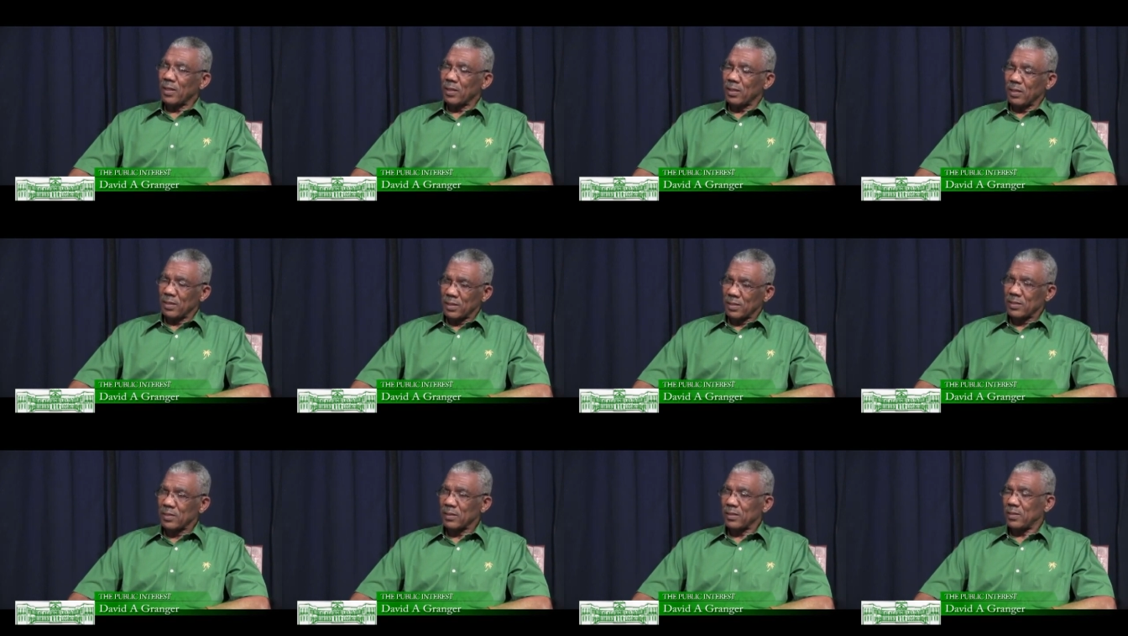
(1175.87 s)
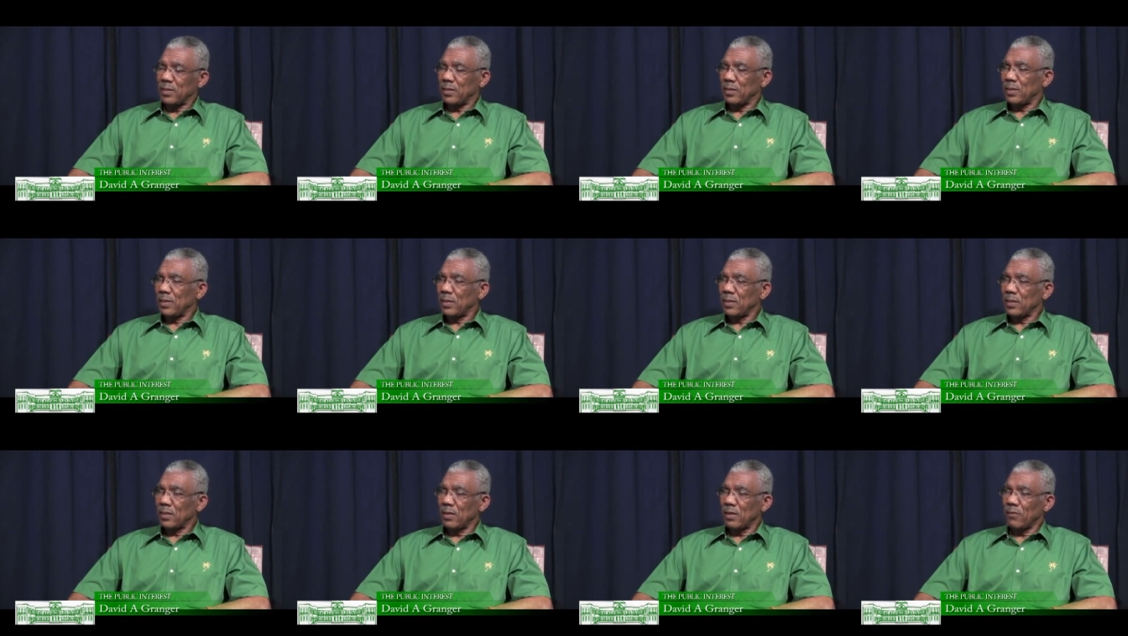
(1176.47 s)

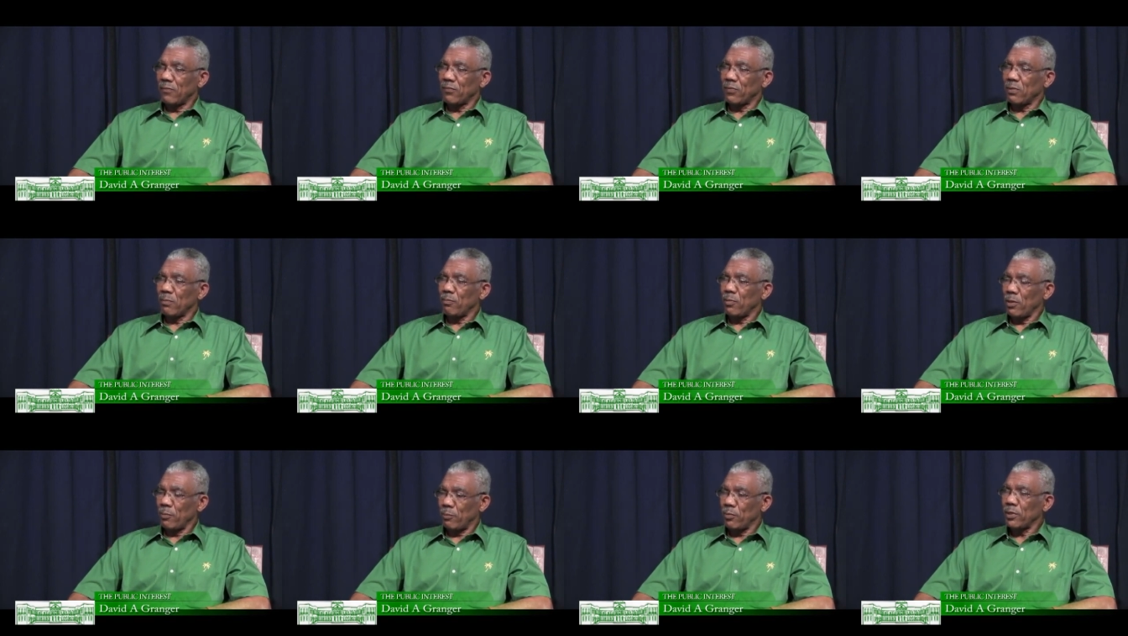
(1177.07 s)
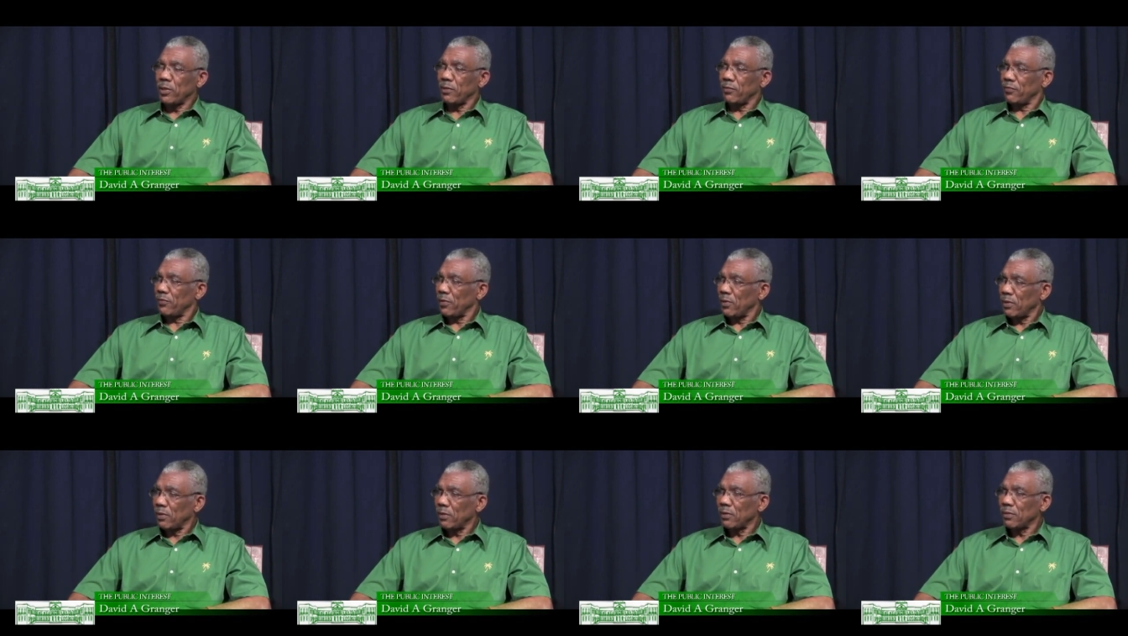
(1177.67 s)
ethnicity of the people
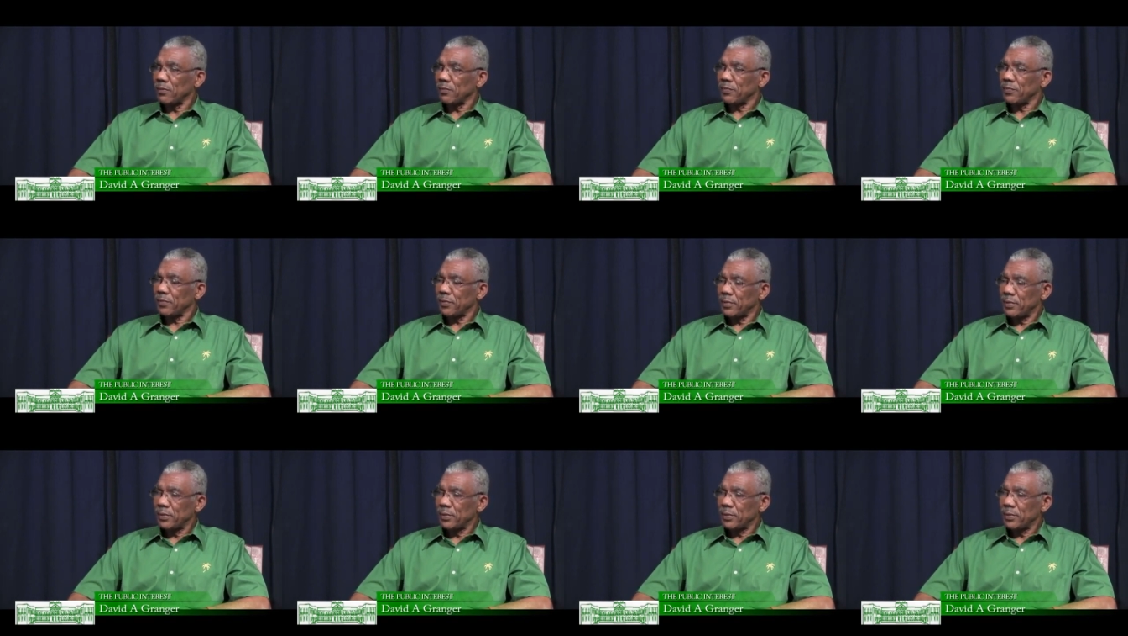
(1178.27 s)
involved,